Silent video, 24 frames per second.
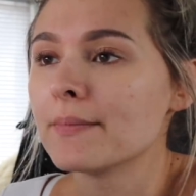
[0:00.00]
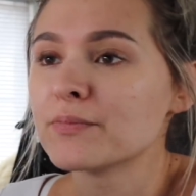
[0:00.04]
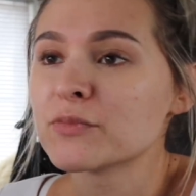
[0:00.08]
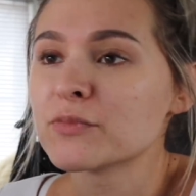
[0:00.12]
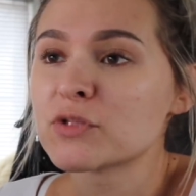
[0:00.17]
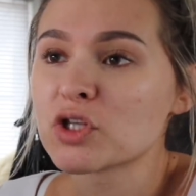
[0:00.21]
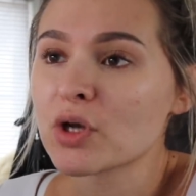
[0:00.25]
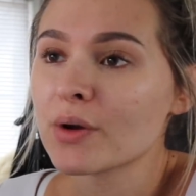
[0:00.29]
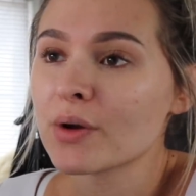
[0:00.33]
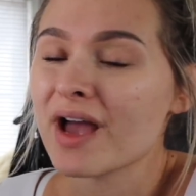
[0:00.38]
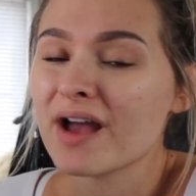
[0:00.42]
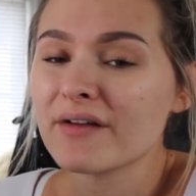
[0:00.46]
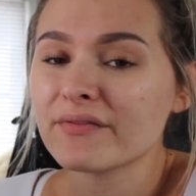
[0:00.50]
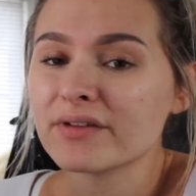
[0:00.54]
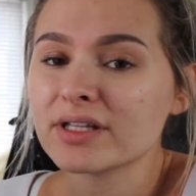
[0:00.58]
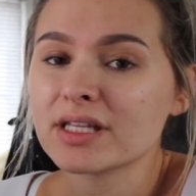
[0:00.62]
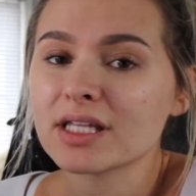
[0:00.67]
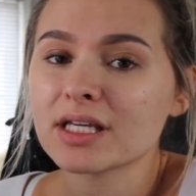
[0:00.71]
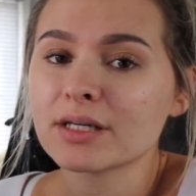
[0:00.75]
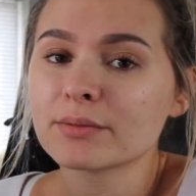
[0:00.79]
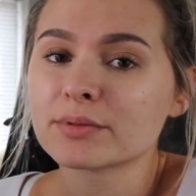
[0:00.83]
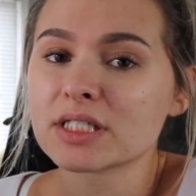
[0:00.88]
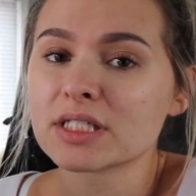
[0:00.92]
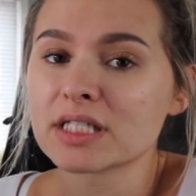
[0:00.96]
So
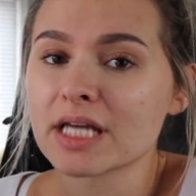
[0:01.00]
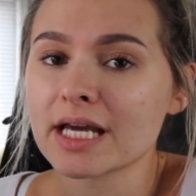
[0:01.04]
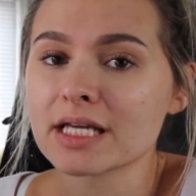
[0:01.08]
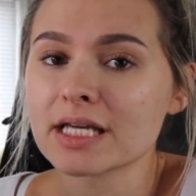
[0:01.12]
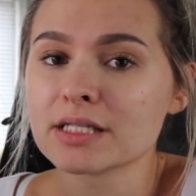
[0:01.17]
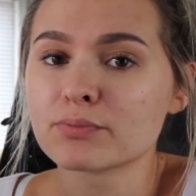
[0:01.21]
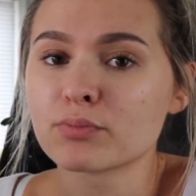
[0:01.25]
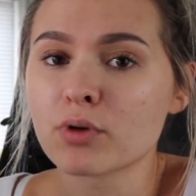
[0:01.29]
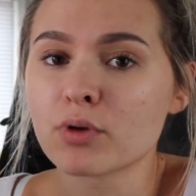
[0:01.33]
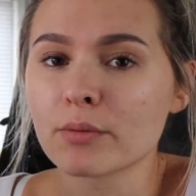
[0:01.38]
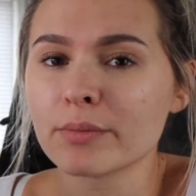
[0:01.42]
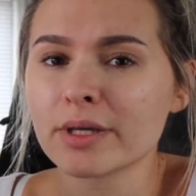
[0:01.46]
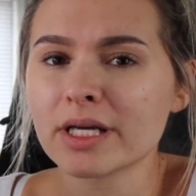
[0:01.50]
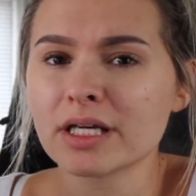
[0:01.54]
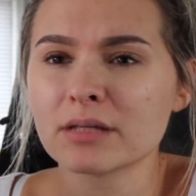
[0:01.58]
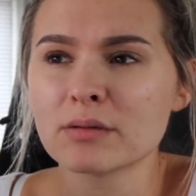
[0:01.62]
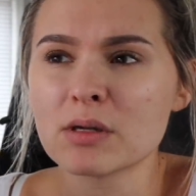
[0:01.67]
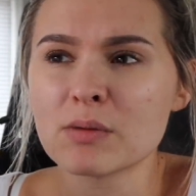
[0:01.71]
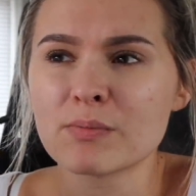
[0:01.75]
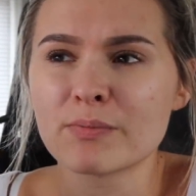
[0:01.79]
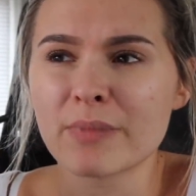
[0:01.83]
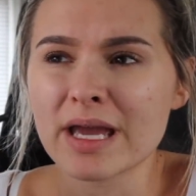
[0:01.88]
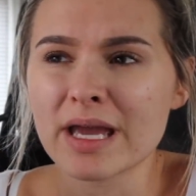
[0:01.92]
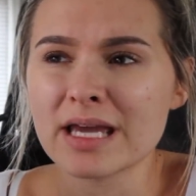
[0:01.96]
everything today is probably
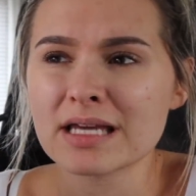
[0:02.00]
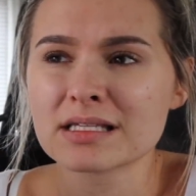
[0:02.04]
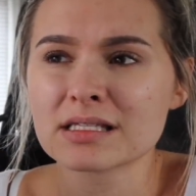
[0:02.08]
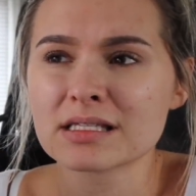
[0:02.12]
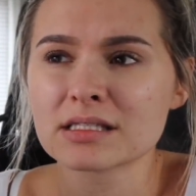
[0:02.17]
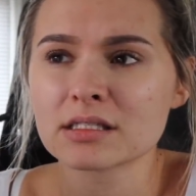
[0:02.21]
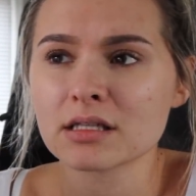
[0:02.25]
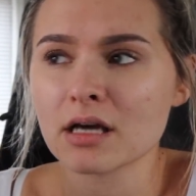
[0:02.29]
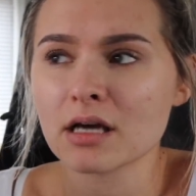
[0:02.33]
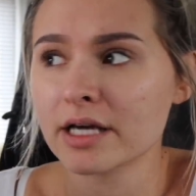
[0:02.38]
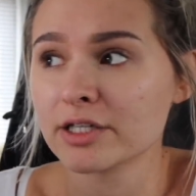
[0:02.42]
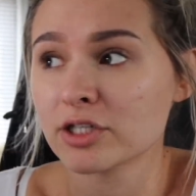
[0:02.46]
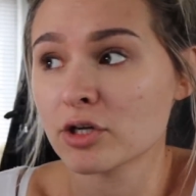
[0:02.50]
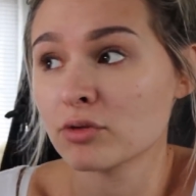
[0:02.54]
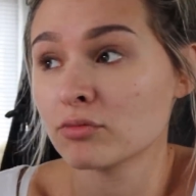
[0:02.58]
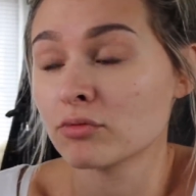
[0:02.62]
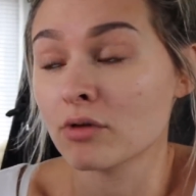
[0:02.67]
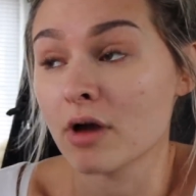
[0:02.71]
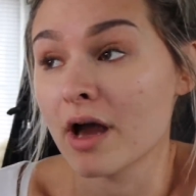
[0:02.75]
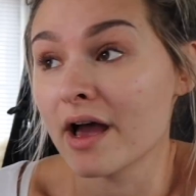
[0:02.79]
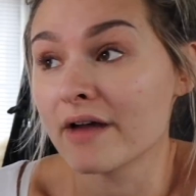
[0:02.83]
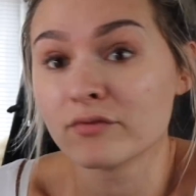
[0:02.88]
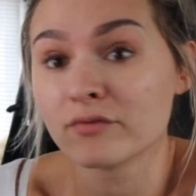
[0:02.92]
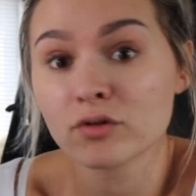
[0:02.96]
going to be based, I
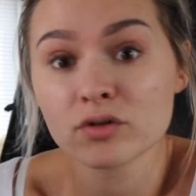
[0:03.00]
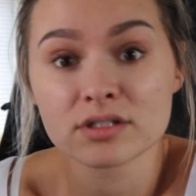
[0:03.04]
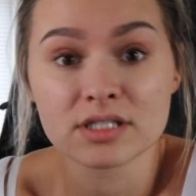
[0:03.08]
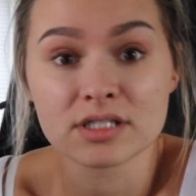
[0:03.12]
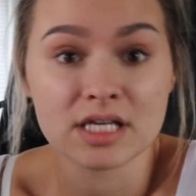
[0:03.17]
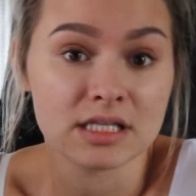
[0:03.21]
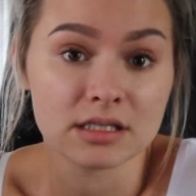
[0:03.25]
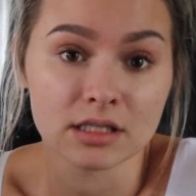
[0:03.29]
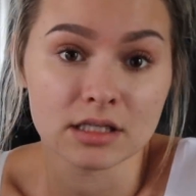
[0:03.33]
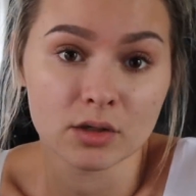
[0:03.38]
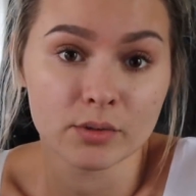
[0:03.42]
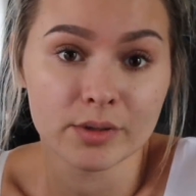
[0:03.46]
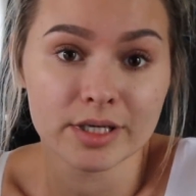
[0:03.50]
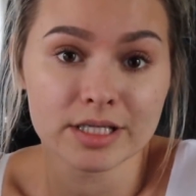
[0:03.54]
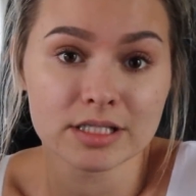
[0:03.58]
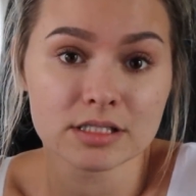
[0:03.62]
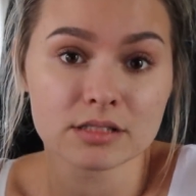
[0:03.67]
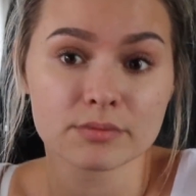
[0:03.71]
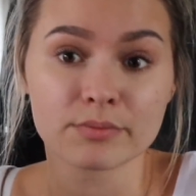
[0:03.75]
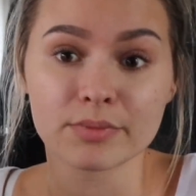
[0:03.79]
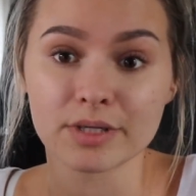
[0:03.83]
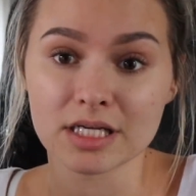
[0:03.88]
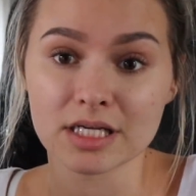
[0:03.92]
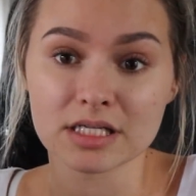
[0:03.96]
have not seen the
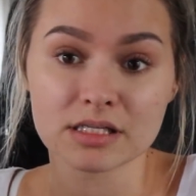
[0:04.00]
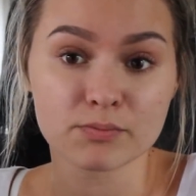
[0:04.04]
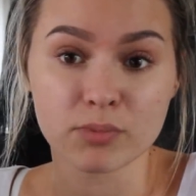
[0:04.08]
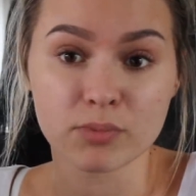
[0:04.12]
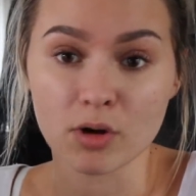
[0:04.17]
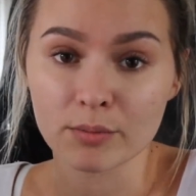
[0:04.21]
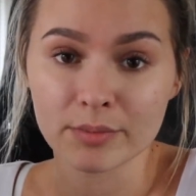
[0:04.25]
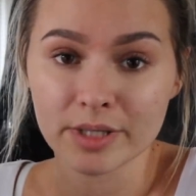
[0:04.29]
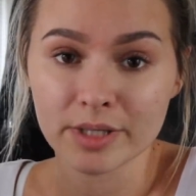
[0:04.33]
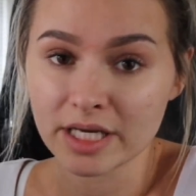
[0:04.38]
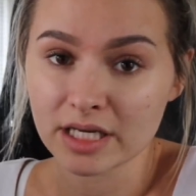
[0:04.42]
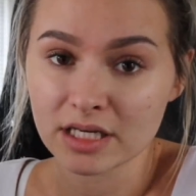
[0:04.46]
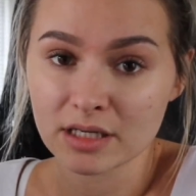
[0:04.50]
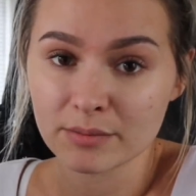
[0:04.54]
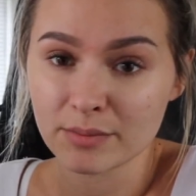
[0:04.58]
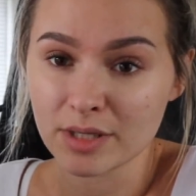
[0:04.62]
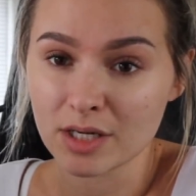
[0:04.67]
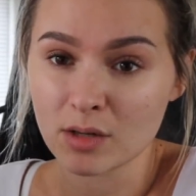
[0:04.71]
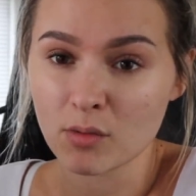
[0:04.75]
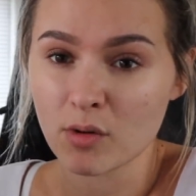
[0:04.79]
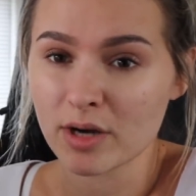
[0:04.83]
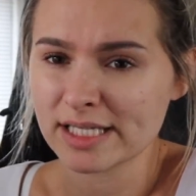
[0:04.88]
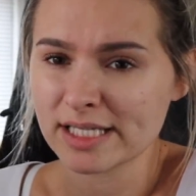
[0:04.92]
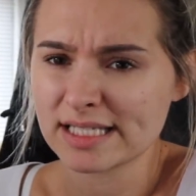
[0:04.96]
quiz, but it's probably going to be
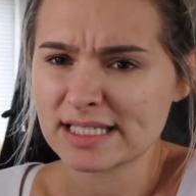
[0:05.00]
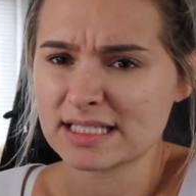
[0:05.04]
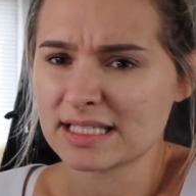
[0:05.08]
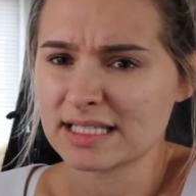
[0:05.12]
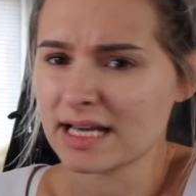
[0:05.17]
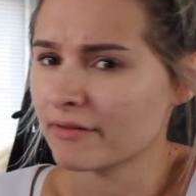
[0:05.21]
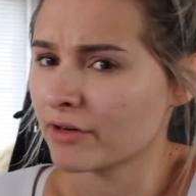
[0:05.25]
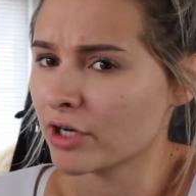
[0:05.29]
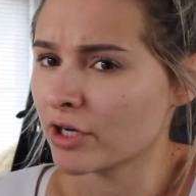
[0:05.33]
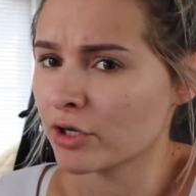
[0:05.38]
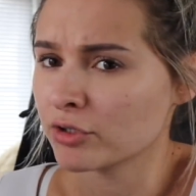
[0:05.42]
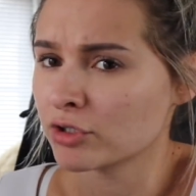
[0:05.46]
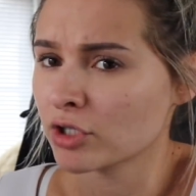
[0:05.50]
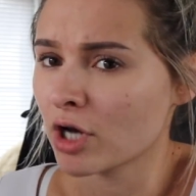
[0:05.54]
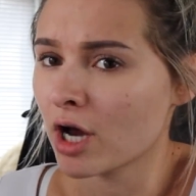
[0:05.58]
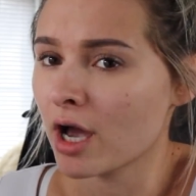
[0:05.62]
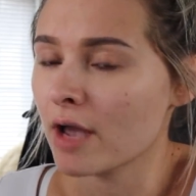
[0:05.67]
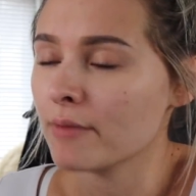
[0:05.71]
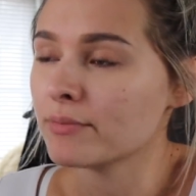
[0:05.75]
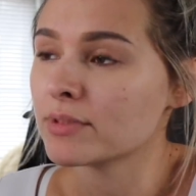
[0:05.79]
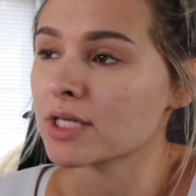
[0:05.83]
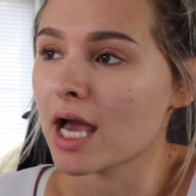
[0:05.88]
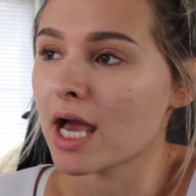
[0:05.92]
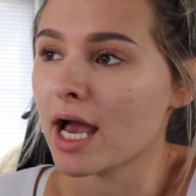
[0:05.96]
quite
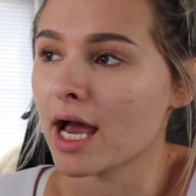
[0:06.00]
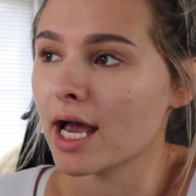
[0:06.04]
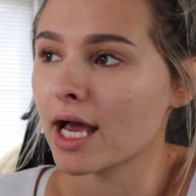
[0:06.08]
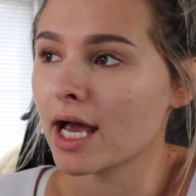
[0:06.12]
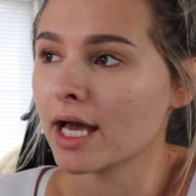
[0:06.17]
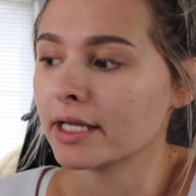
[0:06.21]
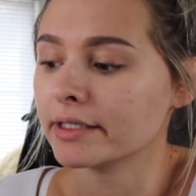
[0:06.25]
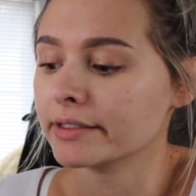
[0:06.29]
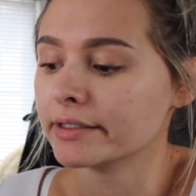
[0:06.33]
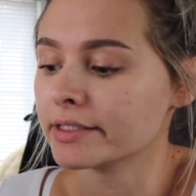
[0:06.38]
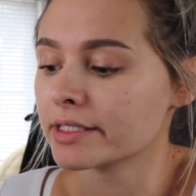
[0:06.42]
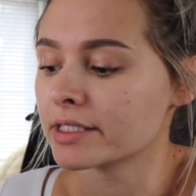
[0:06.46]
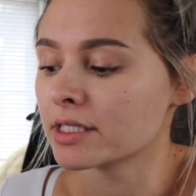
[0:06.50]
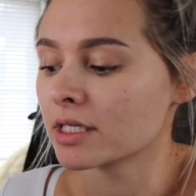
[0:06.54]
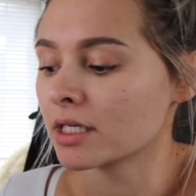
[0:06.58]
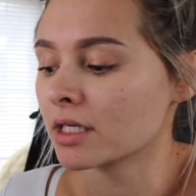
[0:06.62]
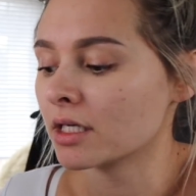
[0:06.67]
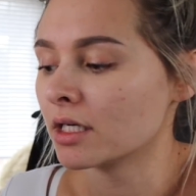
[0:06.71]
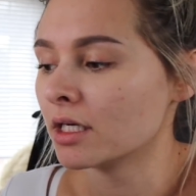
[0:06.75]
stereotyped, and